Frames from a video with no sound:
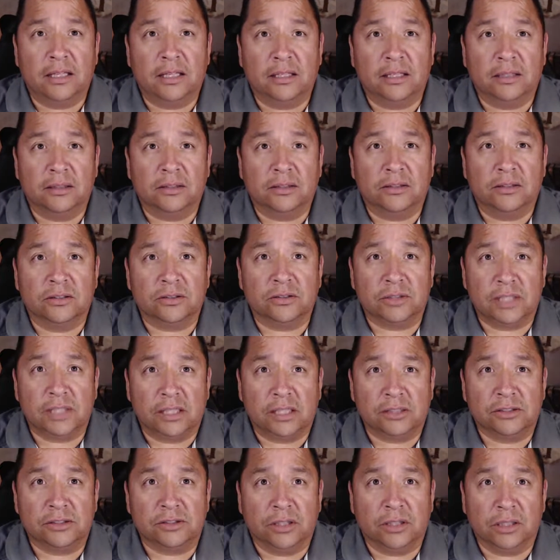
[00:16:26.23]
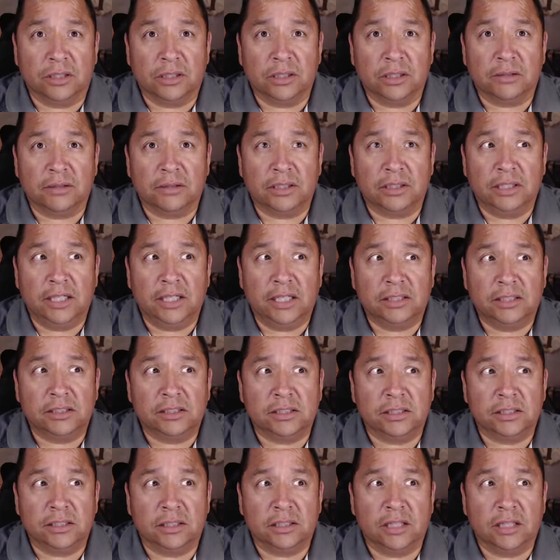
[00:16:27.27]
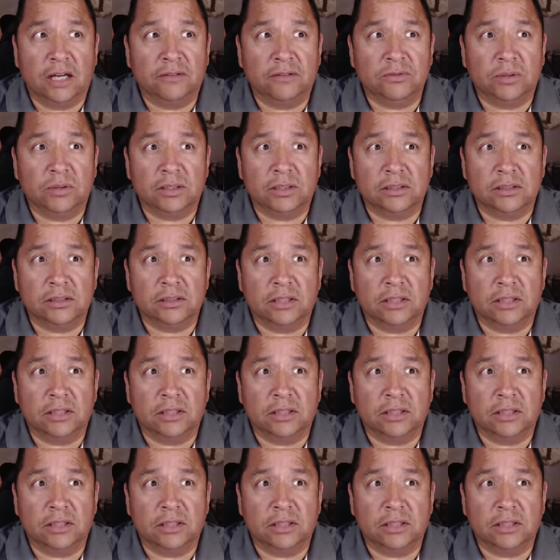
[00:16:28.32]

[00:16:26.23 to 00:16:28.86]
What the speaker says: those that are struggling with addiction, the loved one,